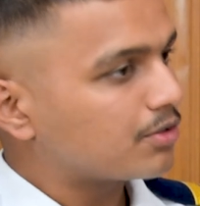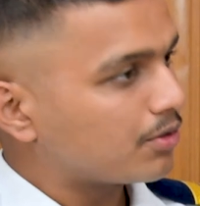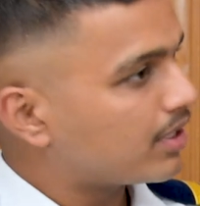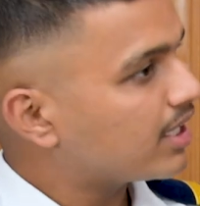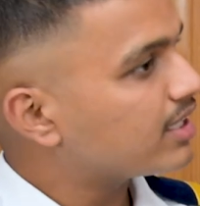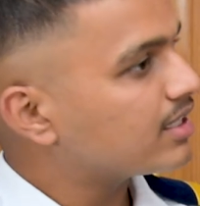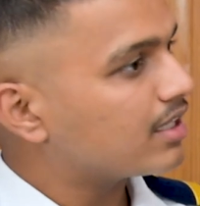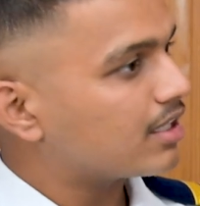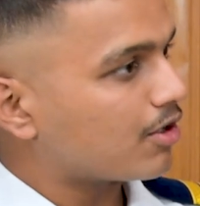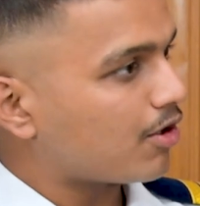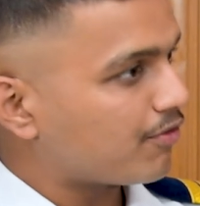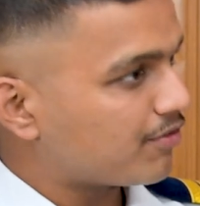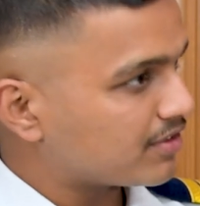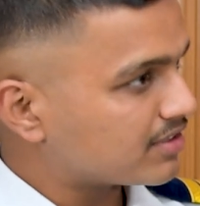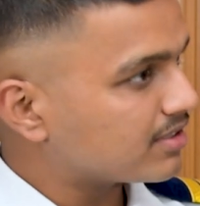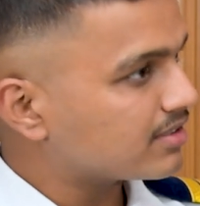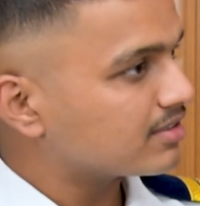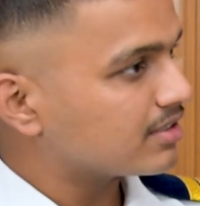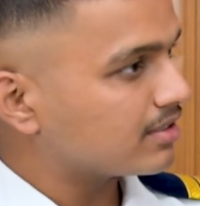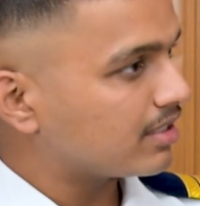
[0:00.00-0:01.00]
Today, they are
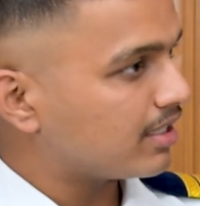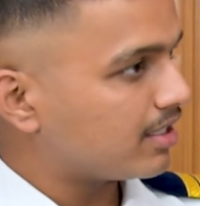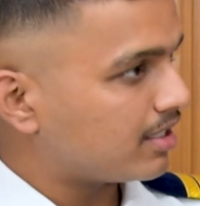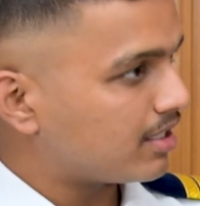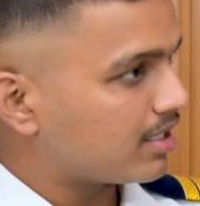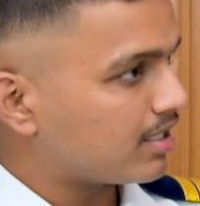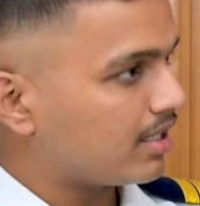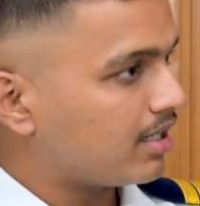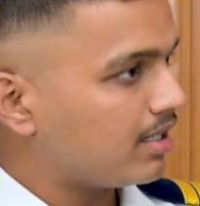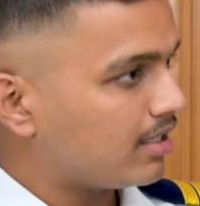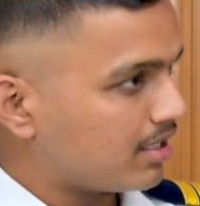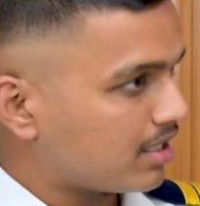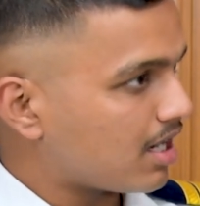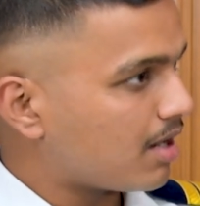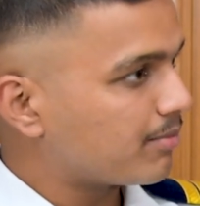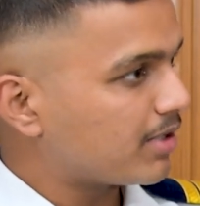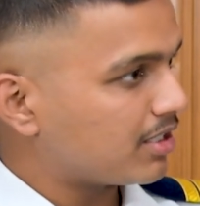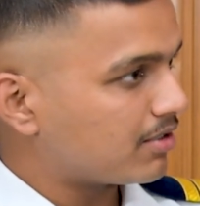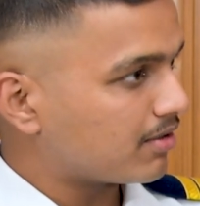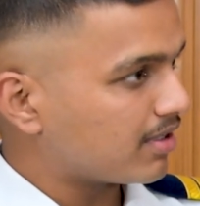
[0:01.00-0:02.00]
officers in the Indian
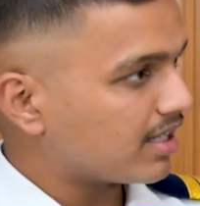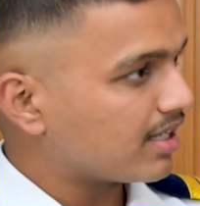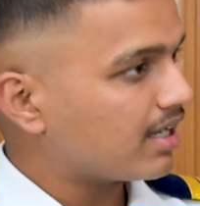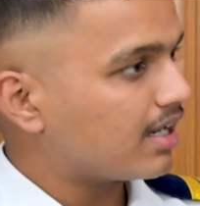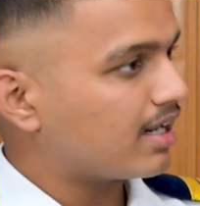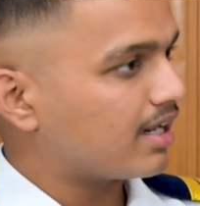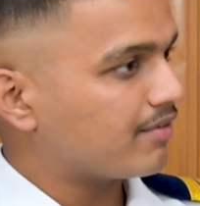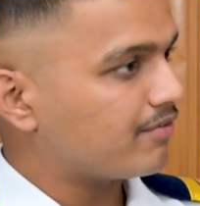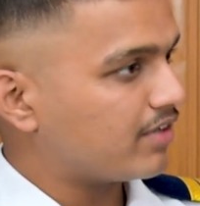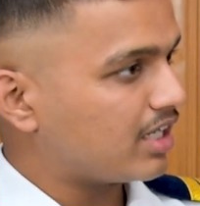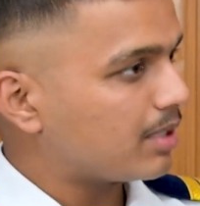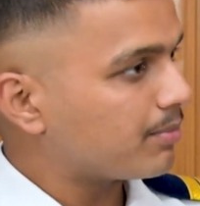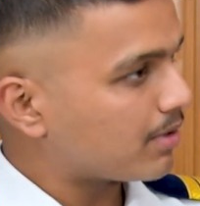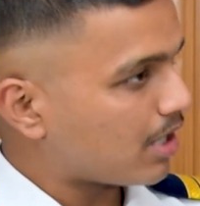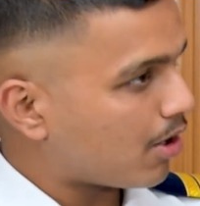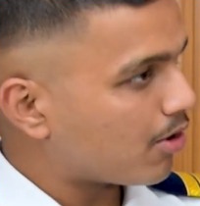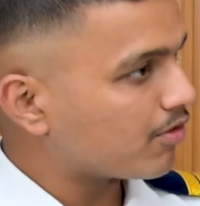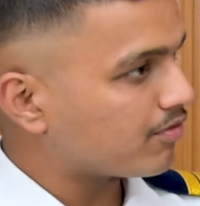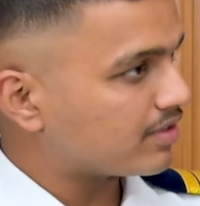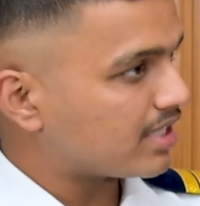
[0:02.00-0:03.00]
Army today, and I'm very
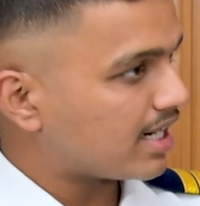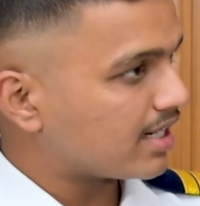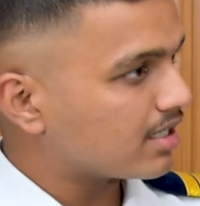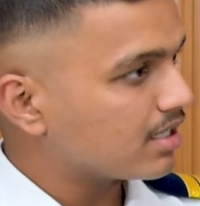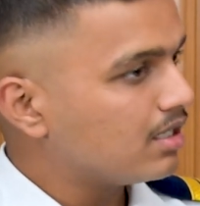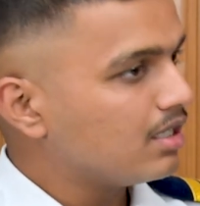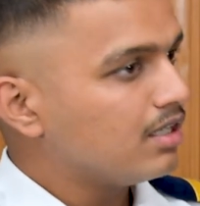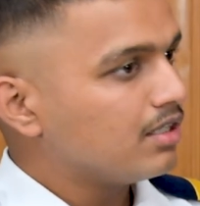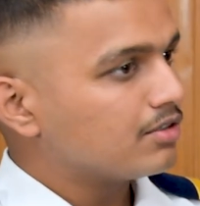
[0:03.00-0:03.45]
proud of that.